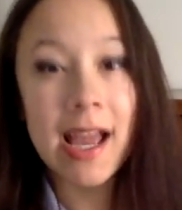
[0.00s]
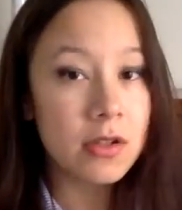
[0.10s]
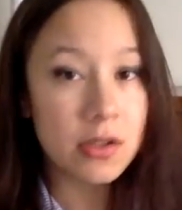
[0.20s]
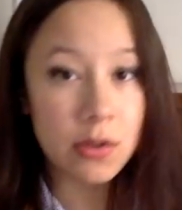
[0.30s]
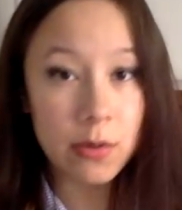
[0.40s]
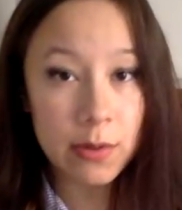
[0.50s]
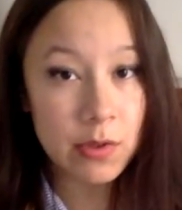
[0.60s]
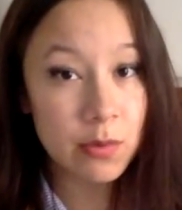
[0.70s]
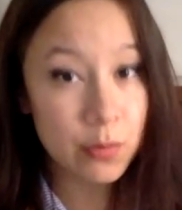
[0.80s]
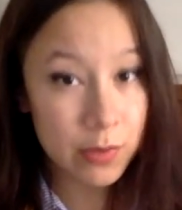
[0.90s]
So it
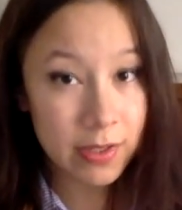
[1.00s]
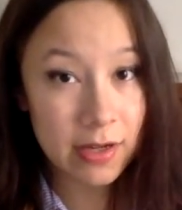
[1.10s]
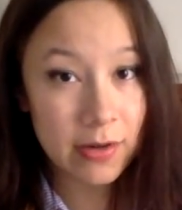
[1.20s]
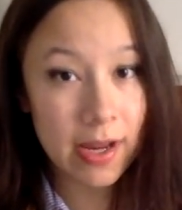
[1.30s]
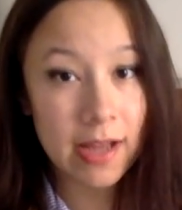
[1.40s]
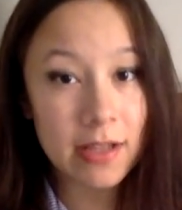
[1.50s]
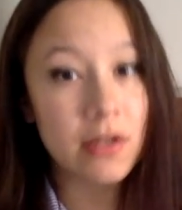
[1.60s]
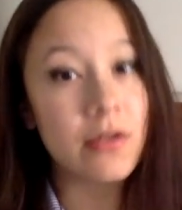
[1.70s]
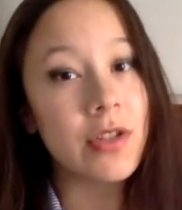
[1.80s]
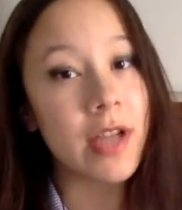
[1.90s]
was really great
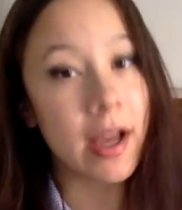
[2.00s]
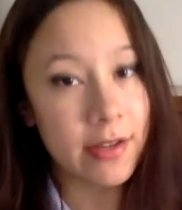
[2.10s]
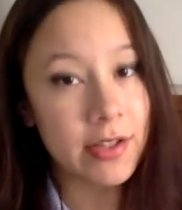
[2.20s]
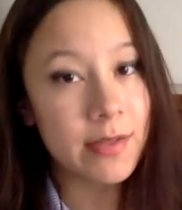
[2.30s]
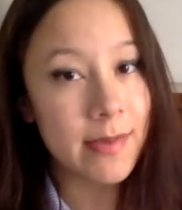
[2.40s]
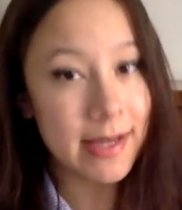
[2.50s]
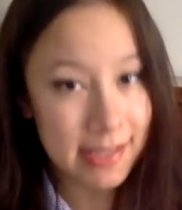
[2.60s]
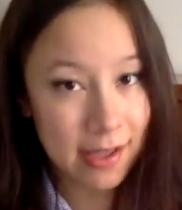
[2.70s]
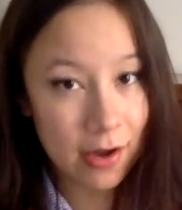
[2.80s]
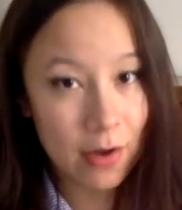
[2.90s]
to challenge
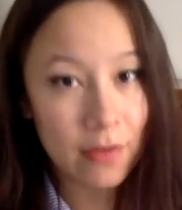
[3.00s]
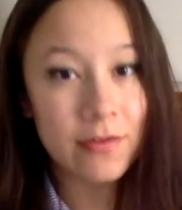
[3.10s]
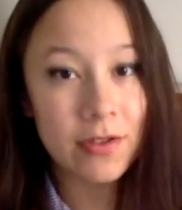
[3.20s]
myself